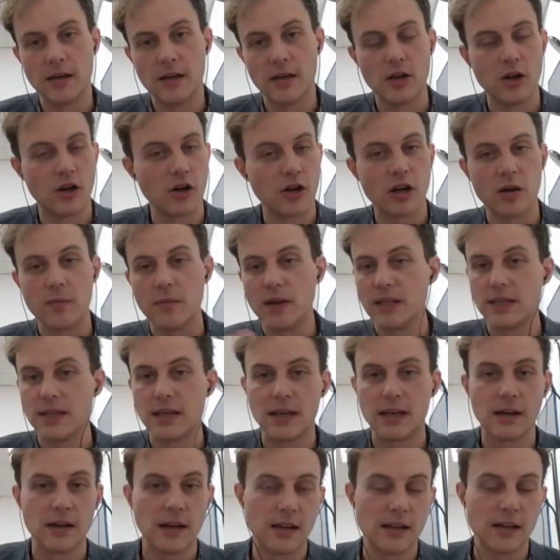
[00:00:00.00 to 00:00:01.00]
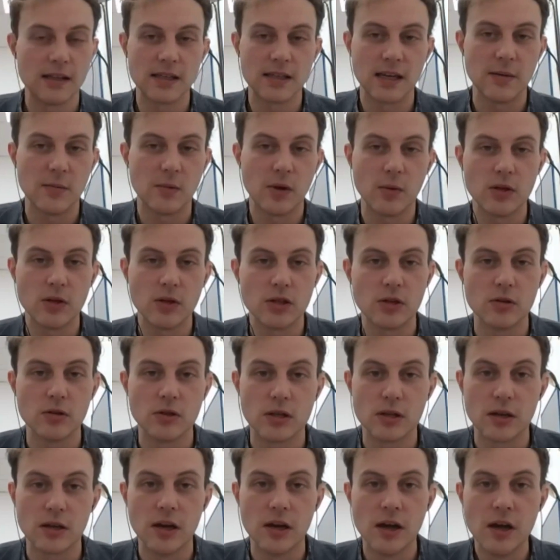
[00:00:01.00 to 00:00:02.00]
not committing in the same way we do
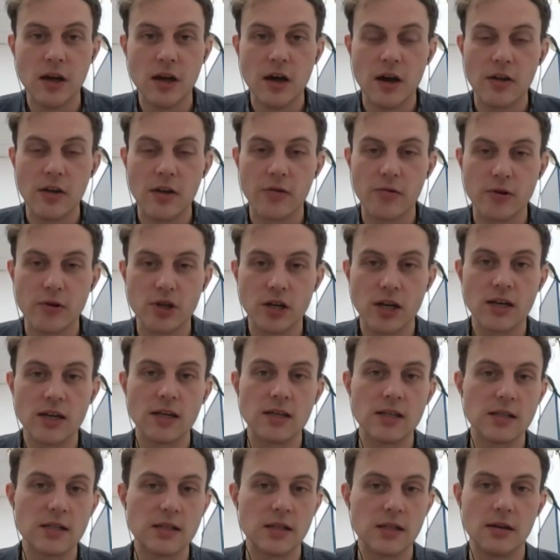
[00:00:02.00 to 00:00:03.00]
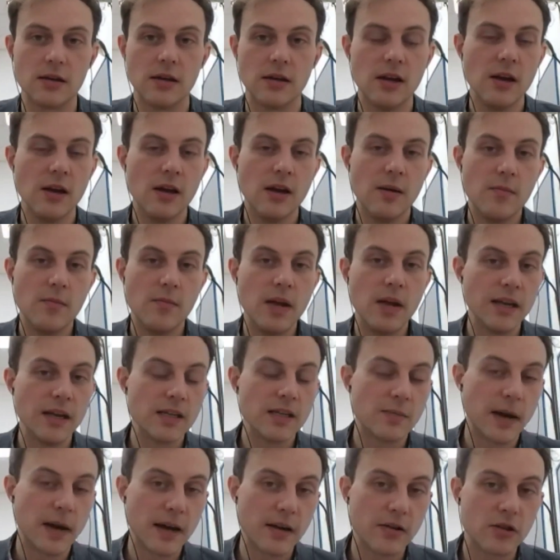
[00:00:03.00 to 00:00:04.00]
to other agendas to
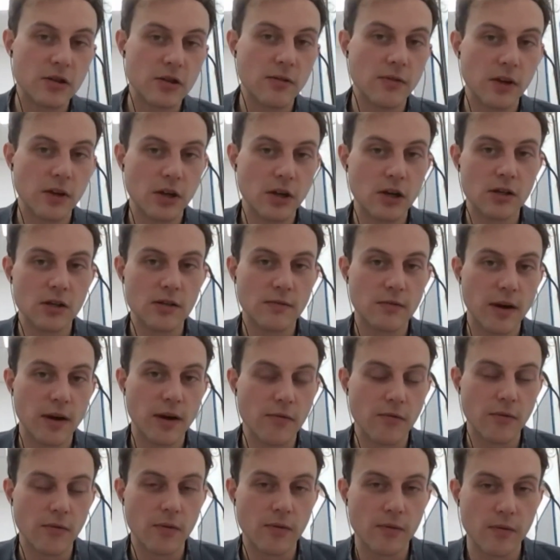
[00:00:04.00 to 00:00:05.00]
millions of pounds over years for